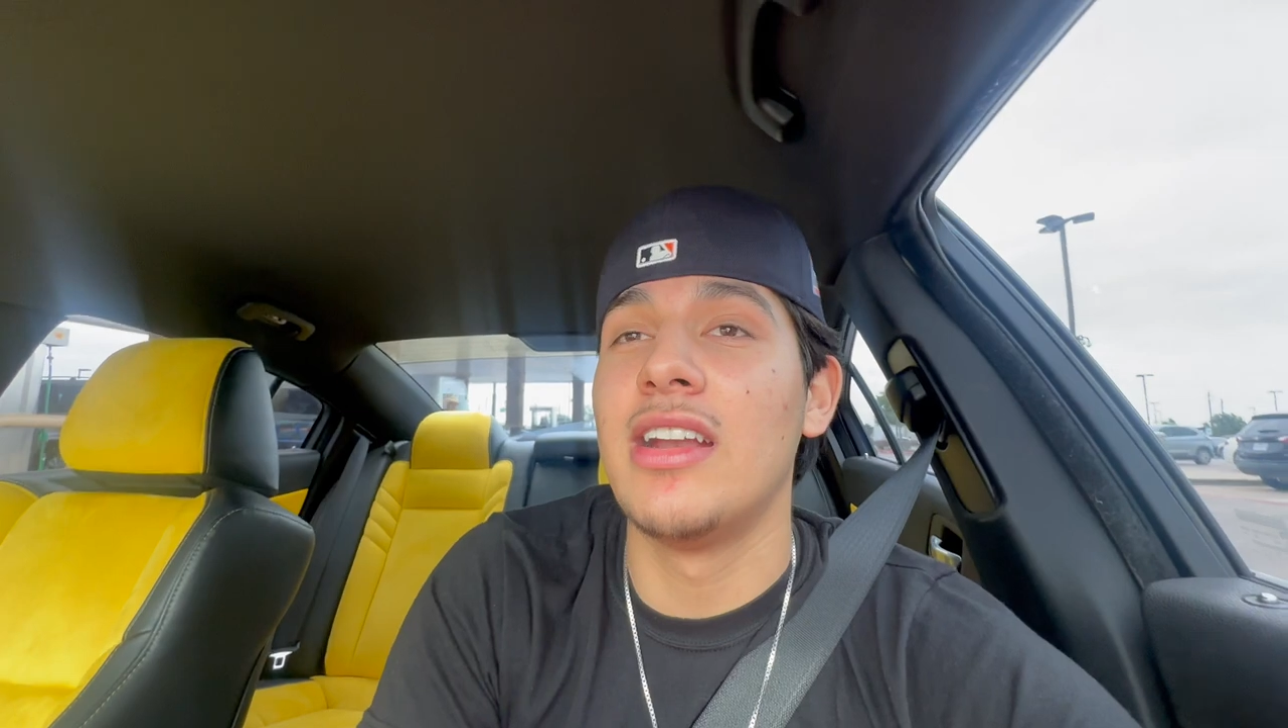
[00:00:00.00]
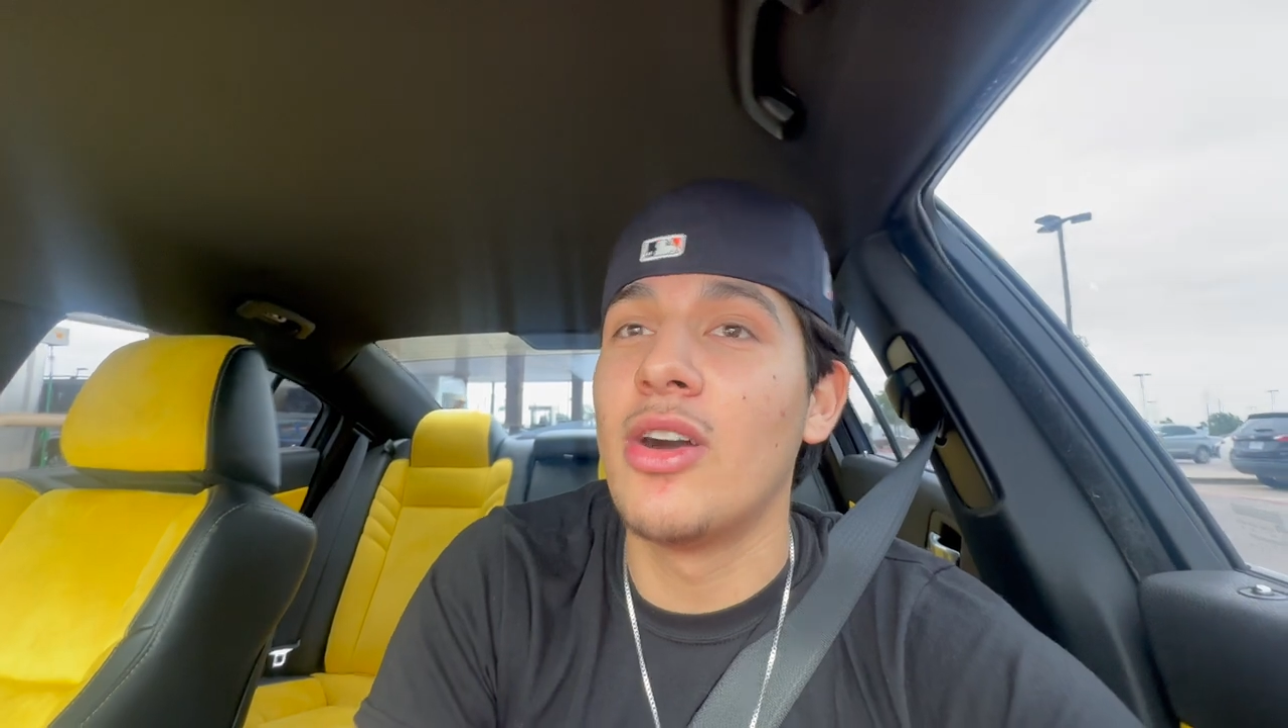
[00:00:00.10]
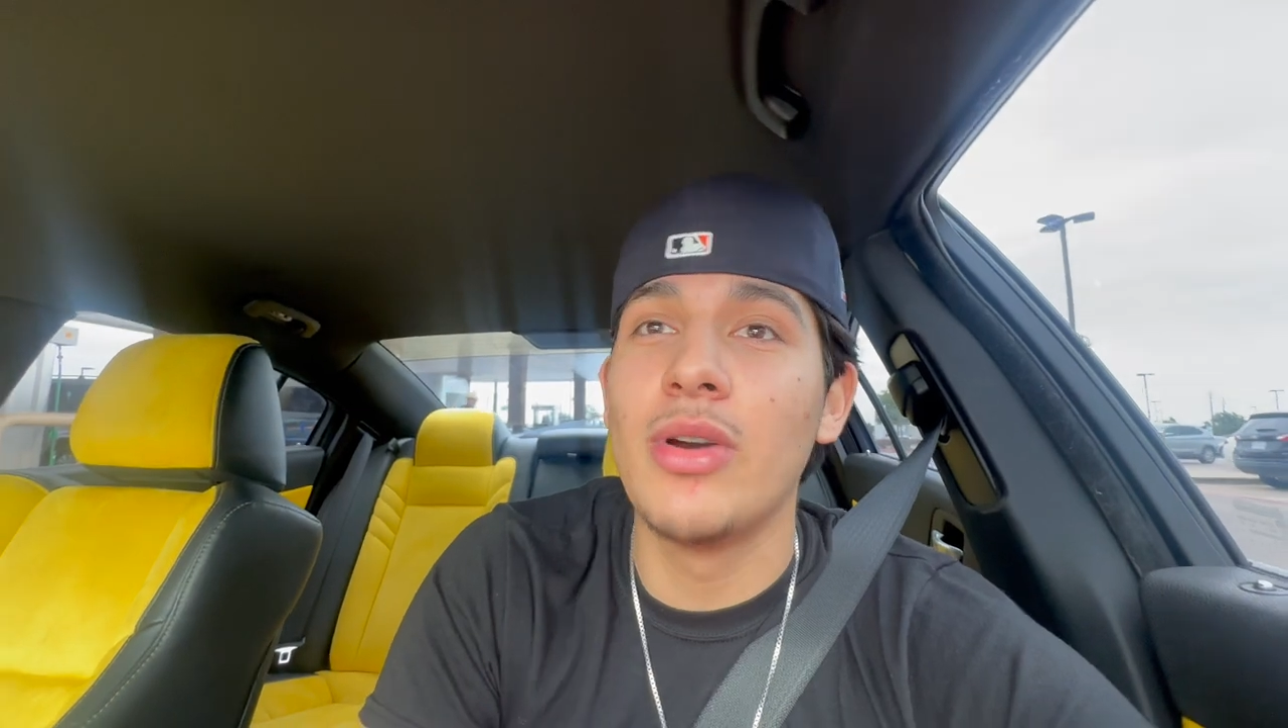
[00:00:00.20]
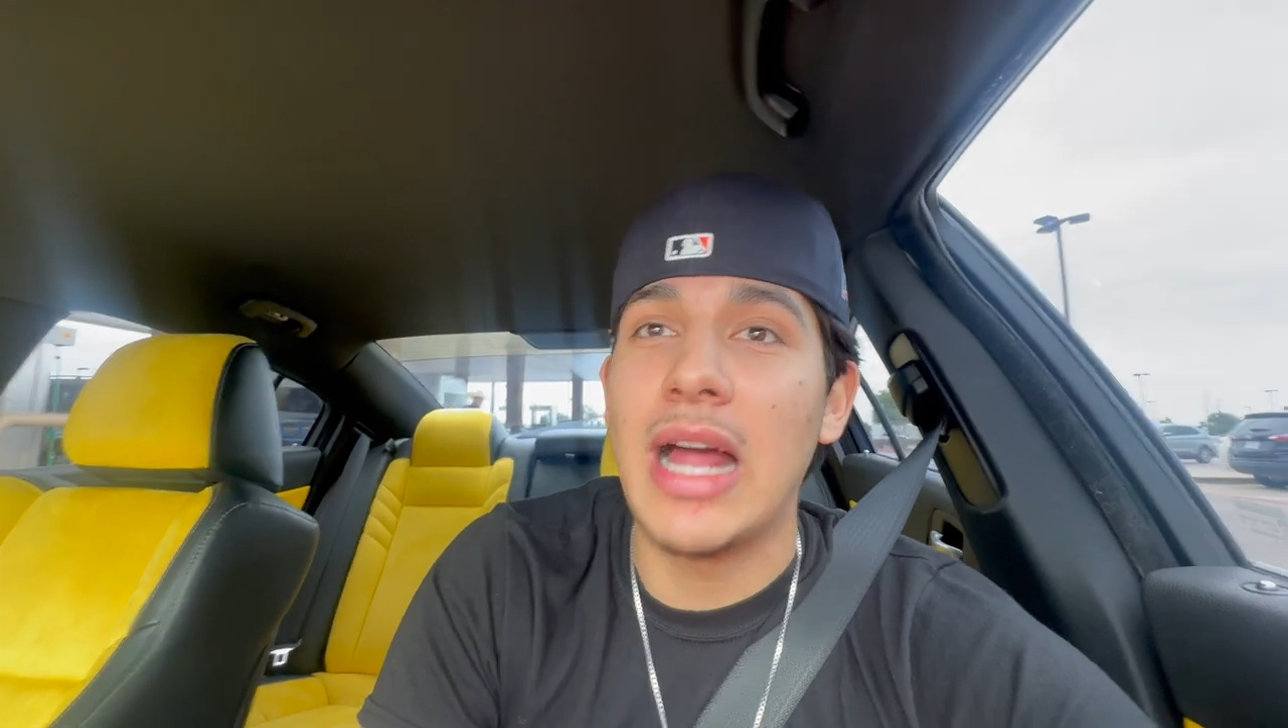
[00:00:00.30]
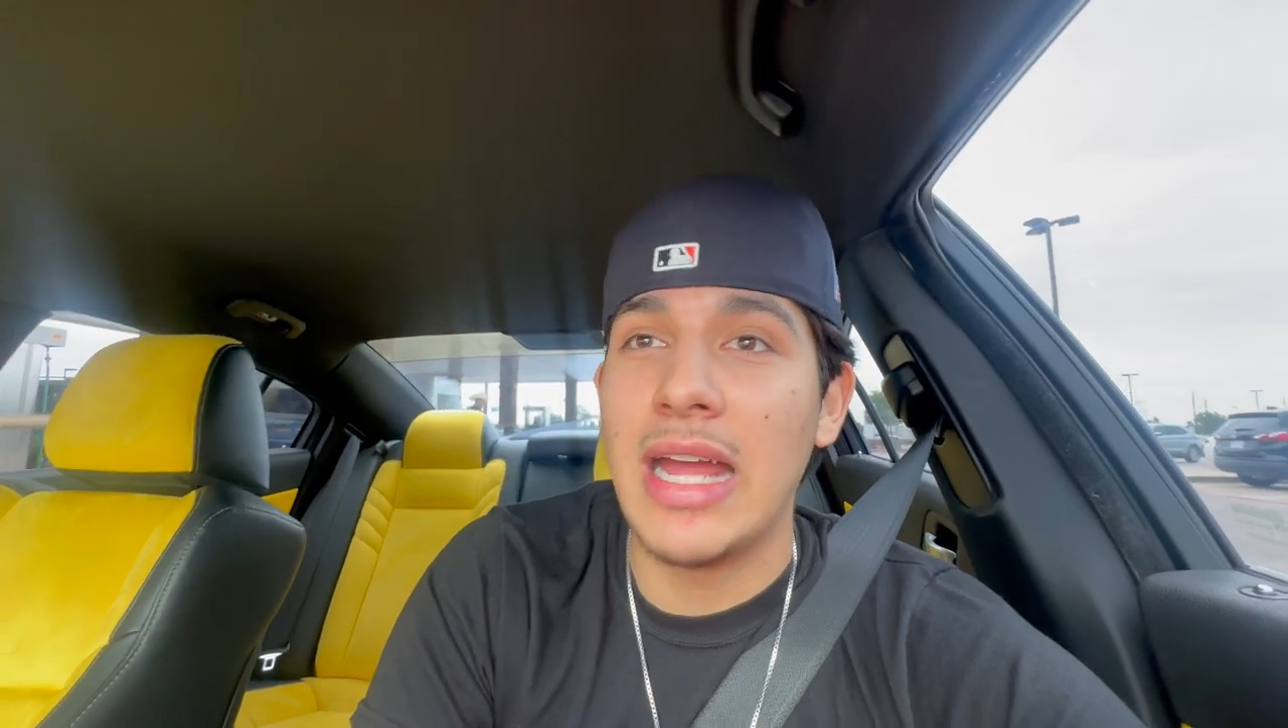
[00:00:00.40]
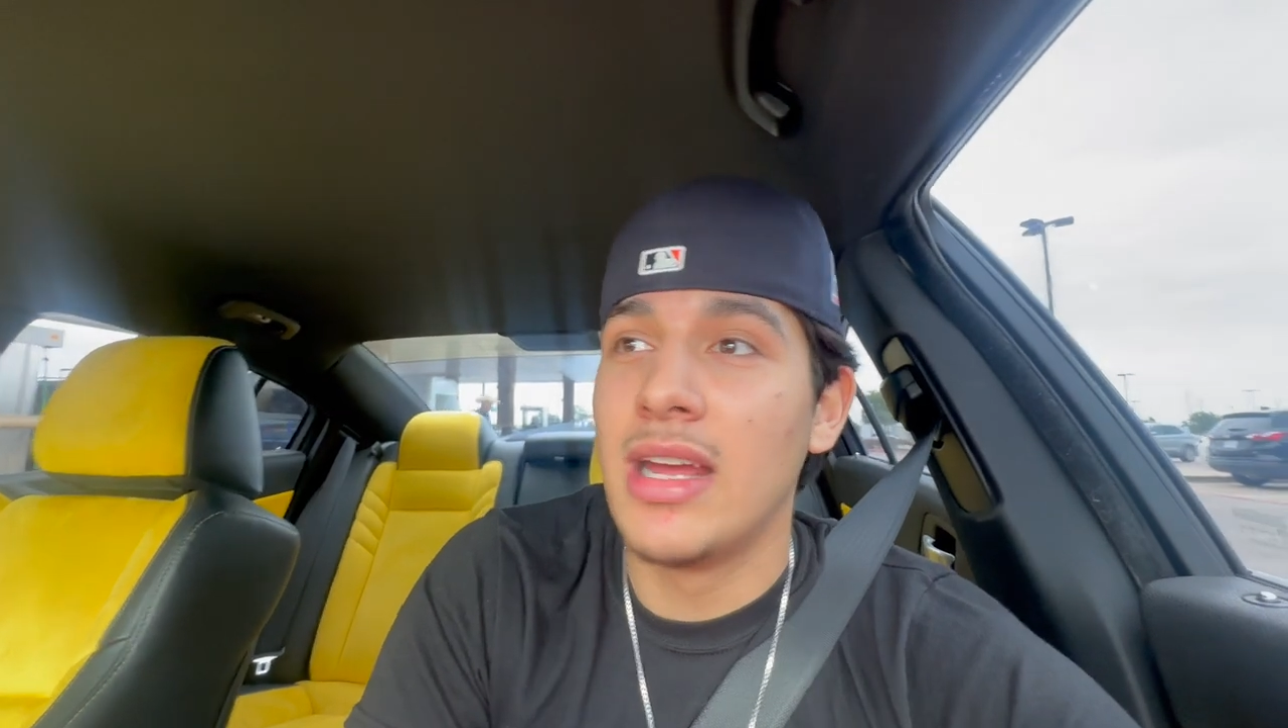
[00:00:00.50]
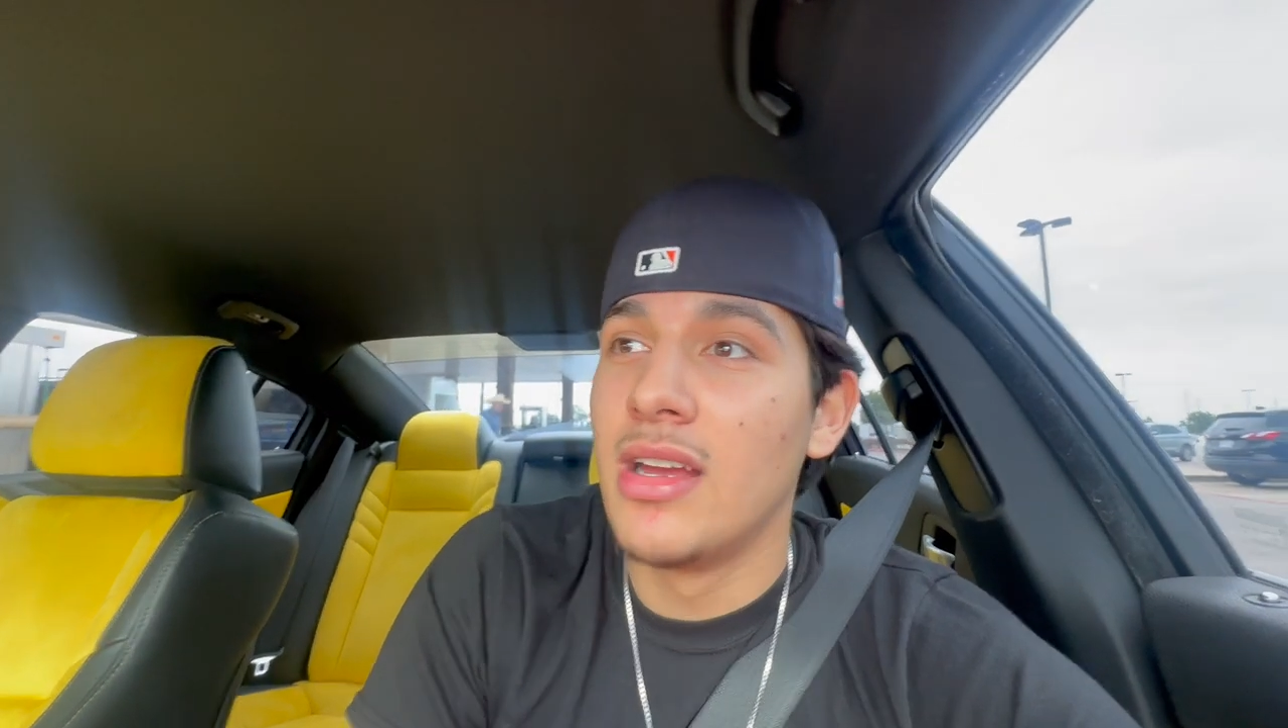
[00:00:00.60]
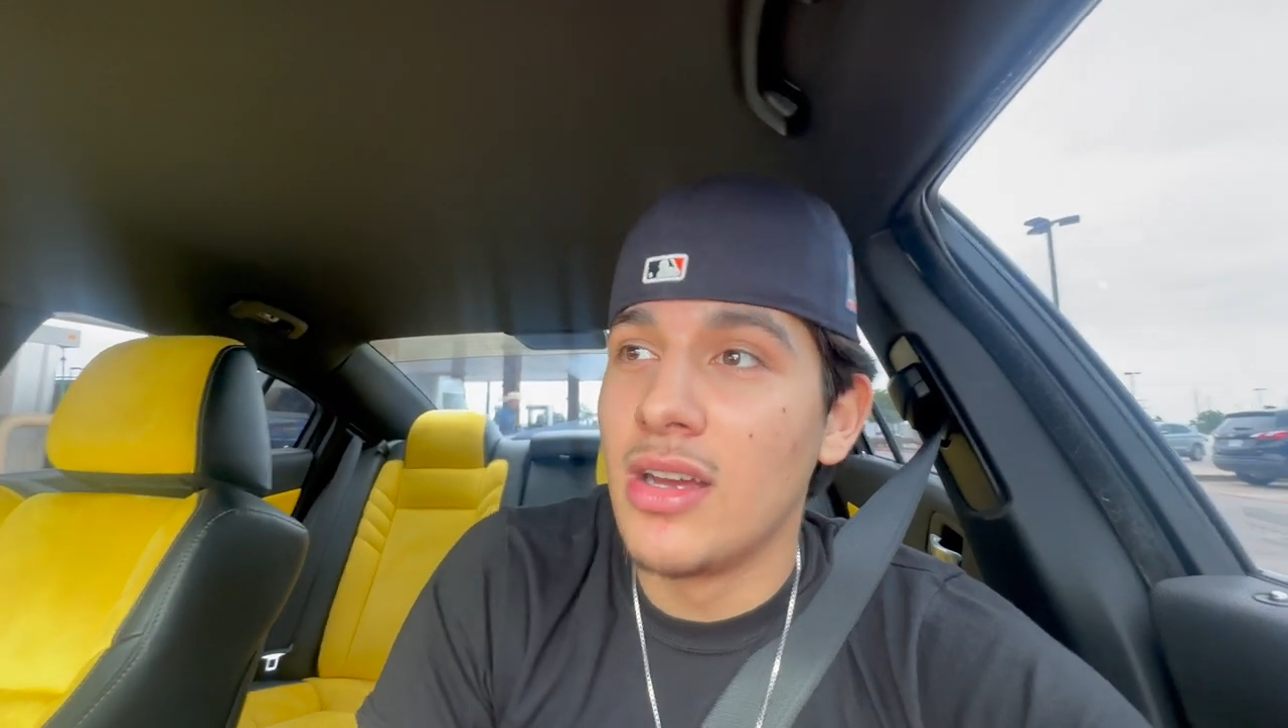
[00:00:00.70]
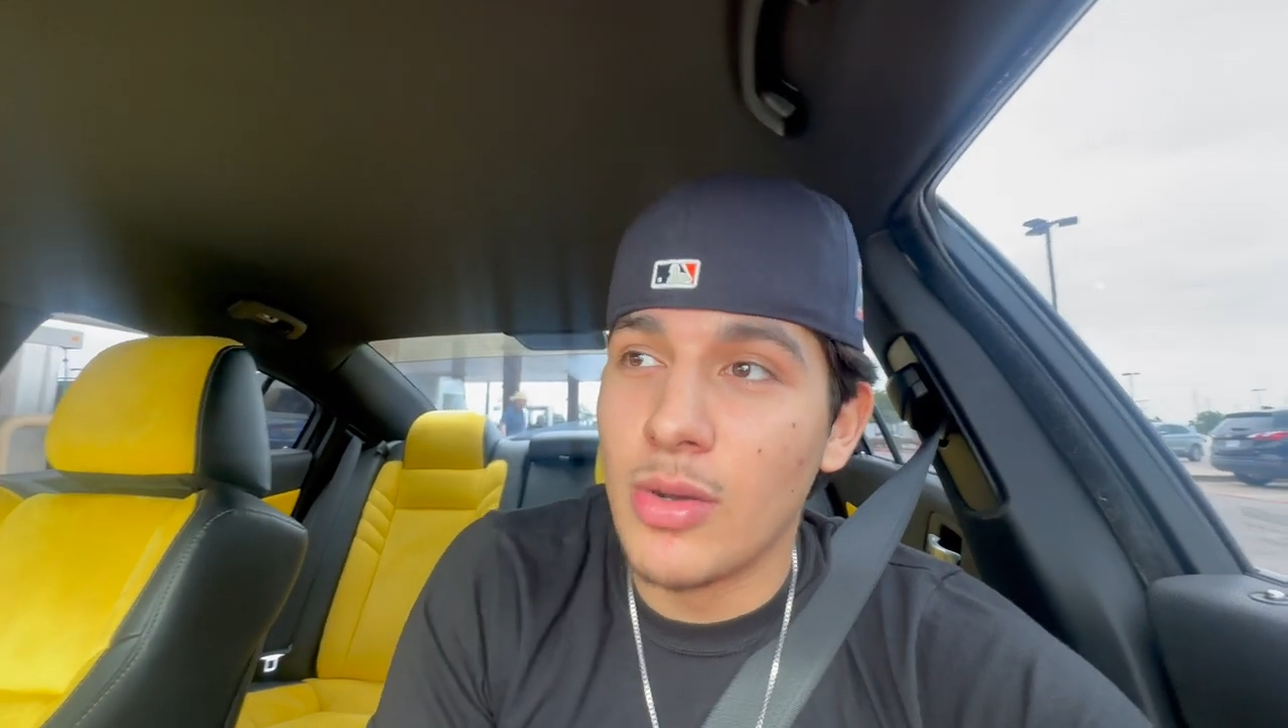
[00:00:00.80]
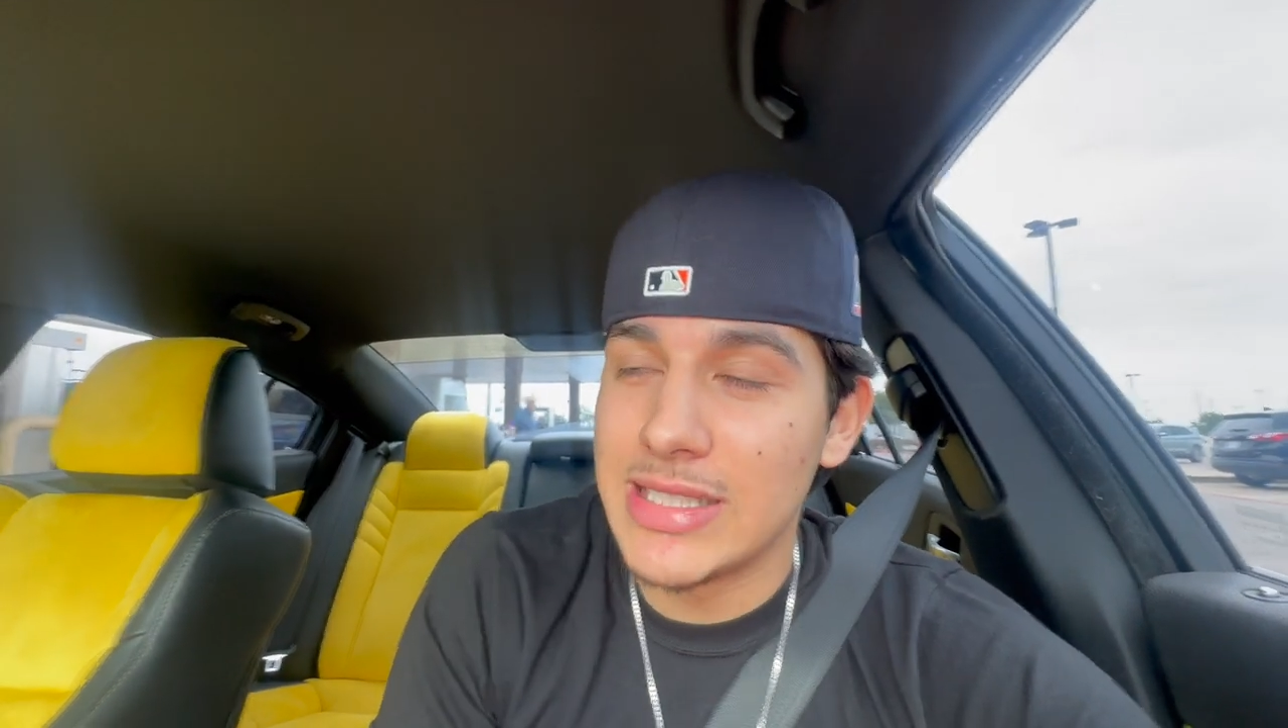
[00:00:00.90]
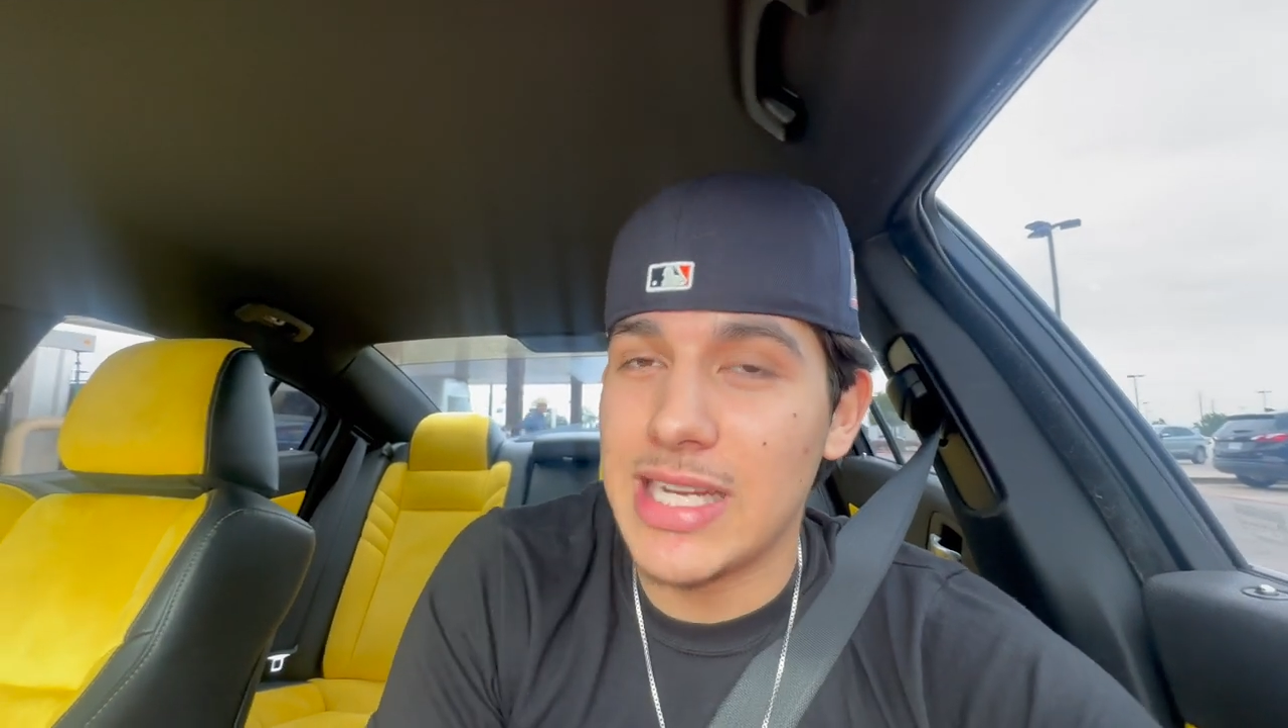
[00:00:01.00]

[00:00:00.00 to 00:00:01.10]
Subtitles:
know what